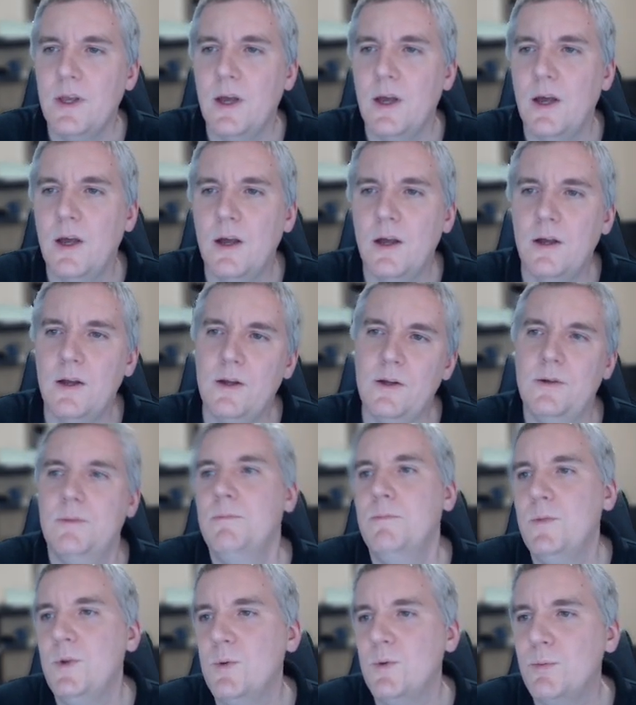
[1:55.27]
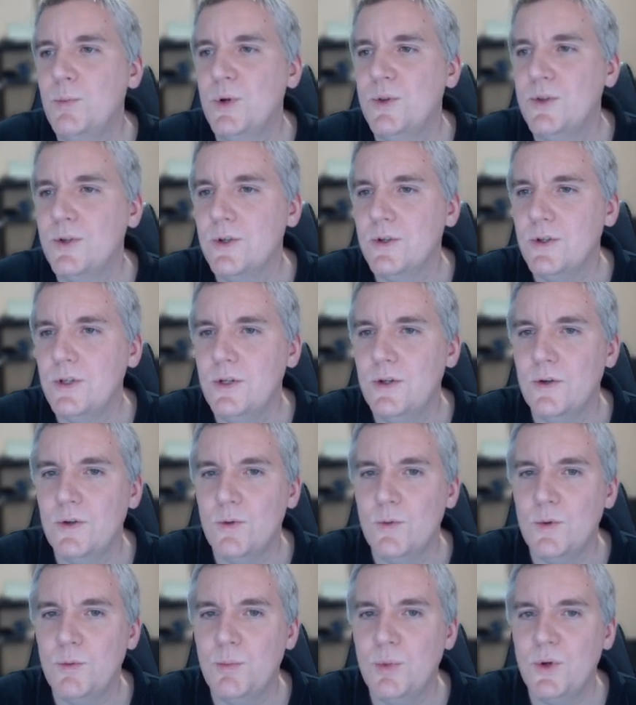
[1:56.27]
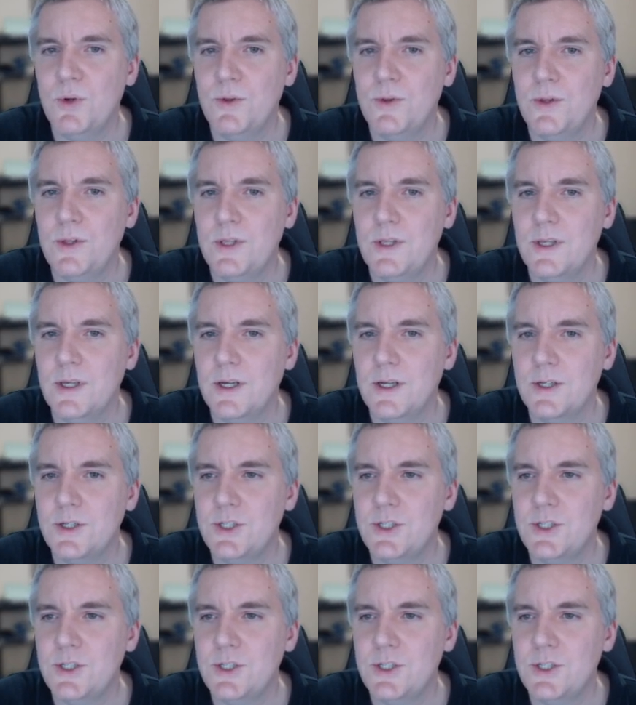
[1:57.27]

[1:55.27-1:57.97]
You would put the